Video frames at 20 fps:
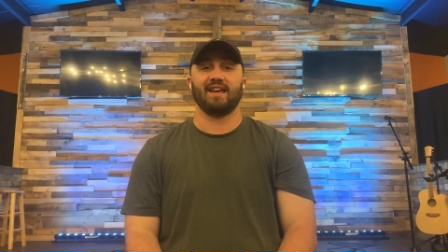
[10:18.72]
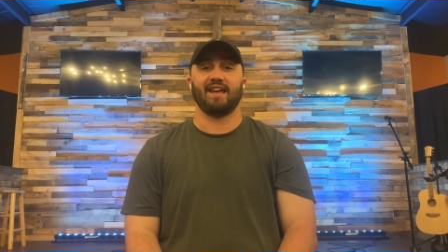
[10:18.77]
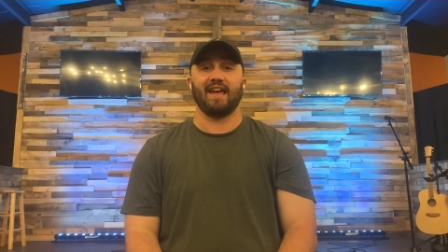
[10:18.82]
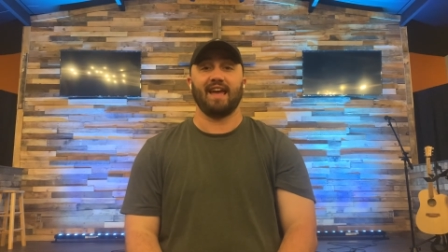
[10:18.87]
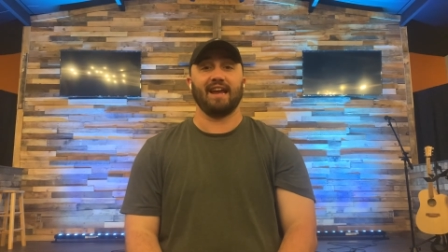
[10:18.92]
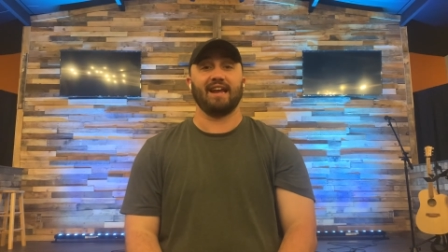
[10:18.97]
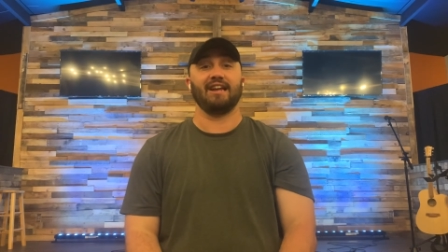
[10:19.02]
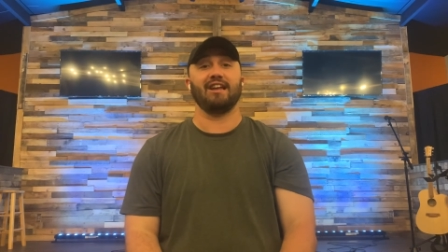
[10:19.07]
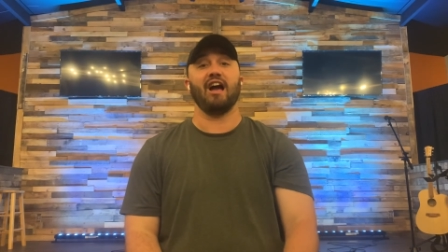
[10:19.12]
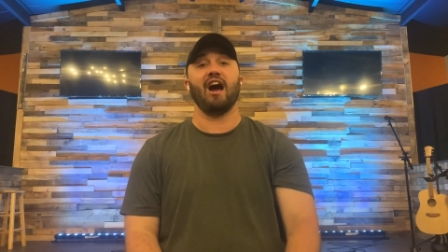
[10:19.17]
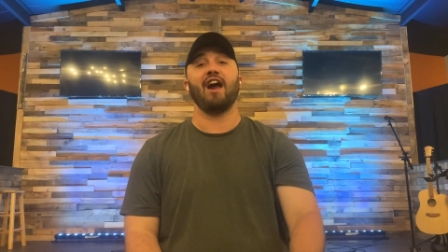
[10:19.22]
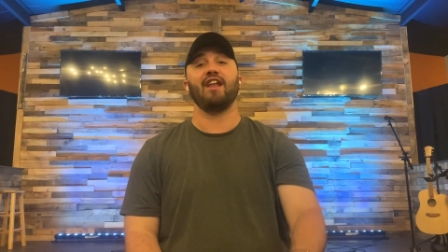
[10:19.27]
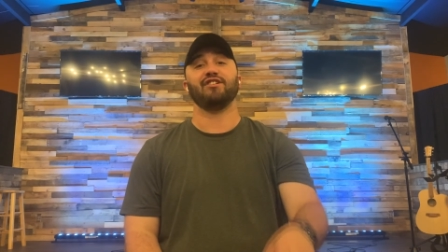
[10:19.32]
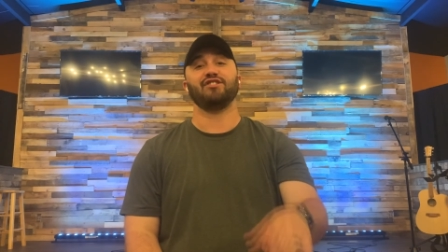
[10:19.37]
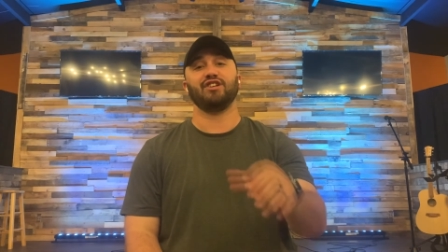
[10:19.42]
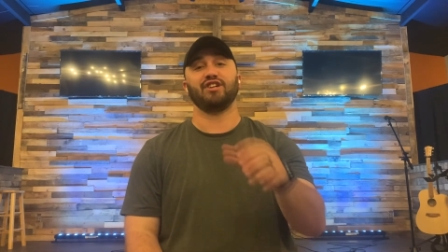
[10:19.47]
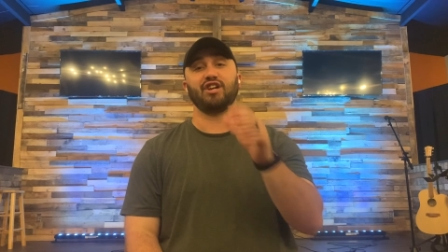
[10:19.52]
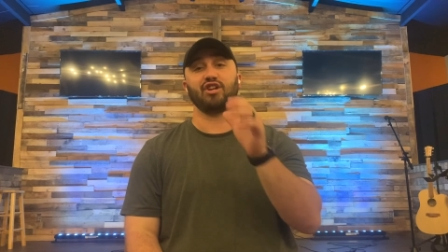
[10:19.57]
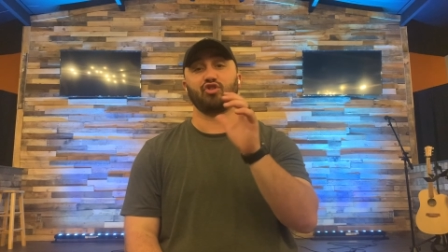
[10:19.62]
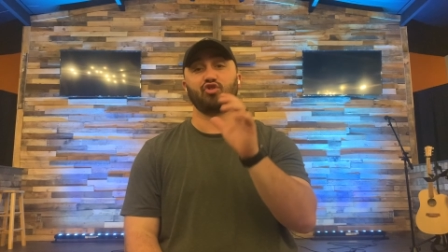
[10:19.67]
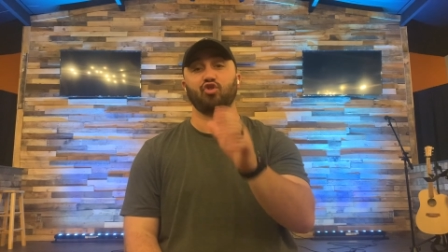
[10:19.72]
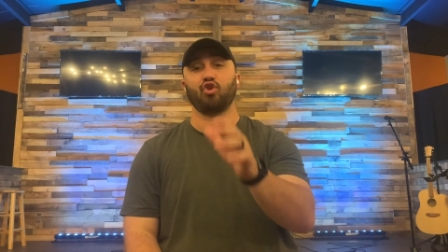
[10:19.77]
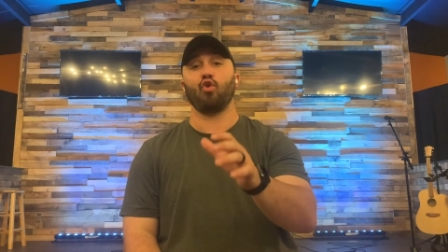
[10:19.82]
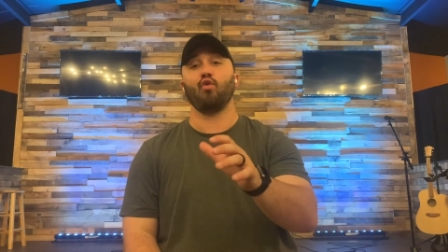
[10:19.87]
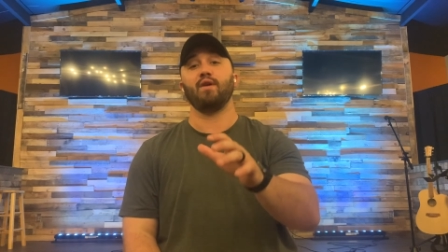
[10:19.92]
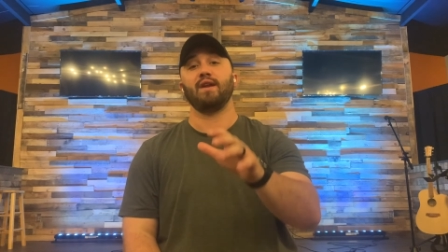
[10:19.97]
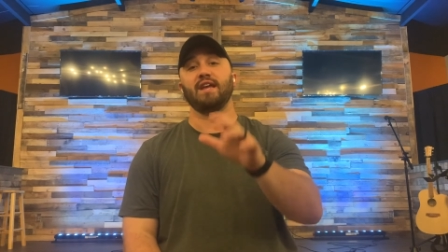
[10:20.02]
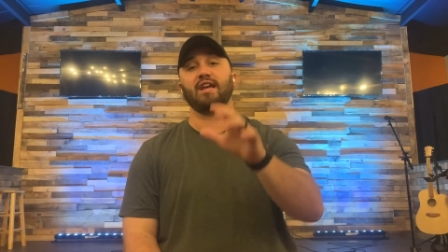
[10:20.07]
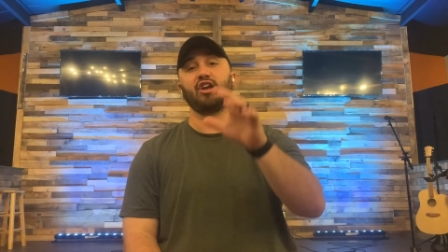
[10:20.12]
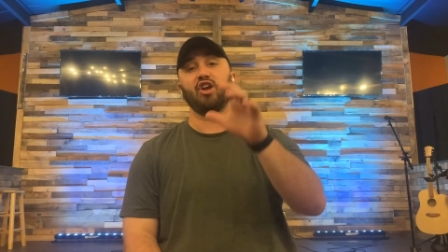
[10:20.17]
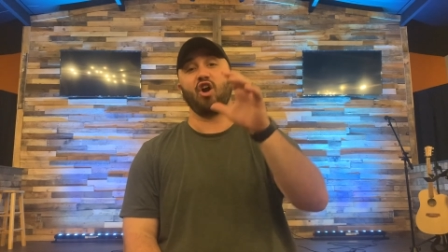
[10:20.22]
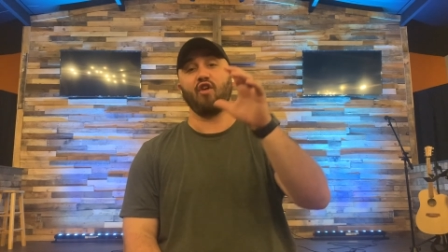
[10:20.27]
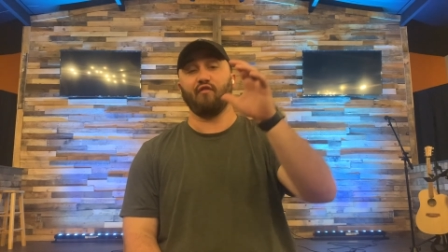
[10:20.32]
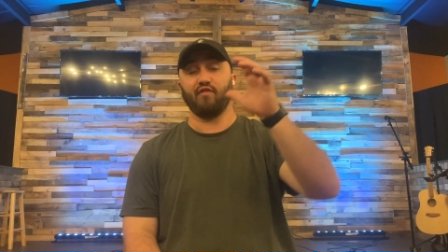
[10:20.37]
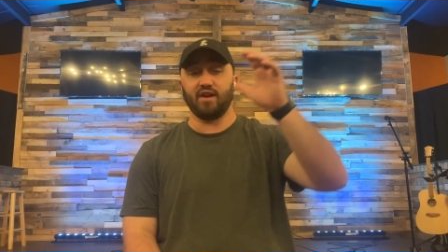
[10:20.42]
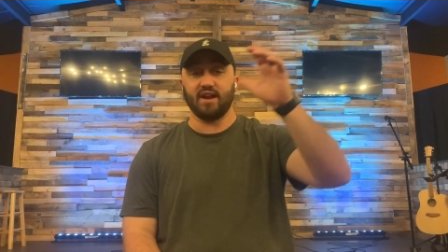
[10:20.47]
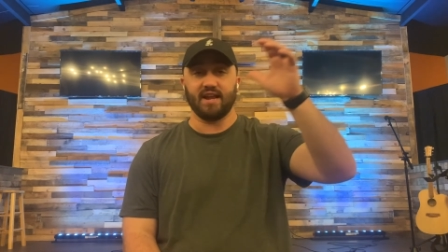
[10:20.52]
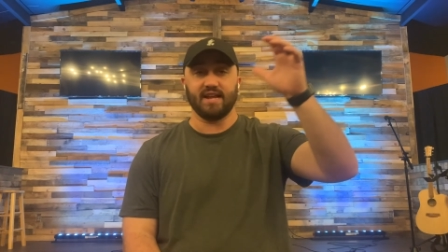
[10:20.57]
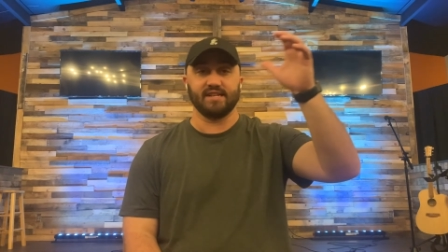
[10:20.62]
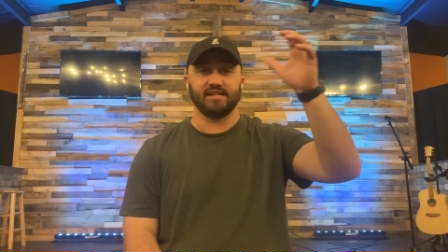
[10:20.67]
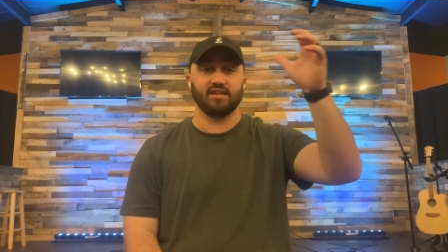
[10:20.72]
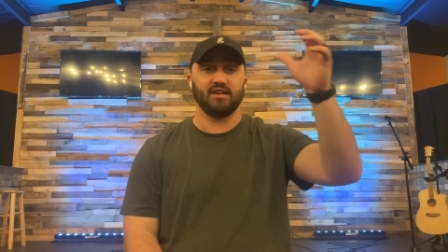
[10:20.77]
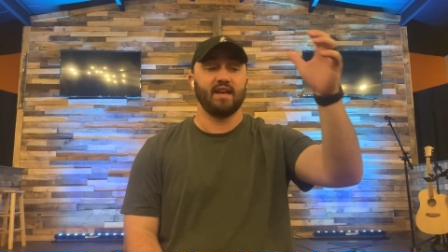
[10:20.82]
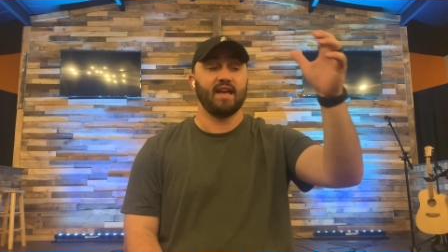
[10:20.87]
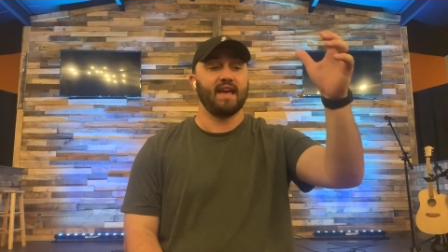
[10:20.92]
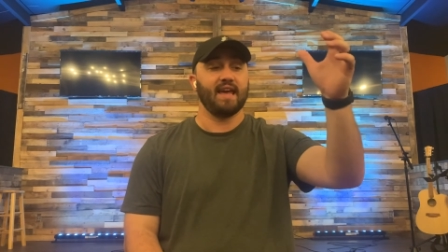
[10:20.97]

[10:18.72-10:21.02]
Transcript: And God is in control and he comforted his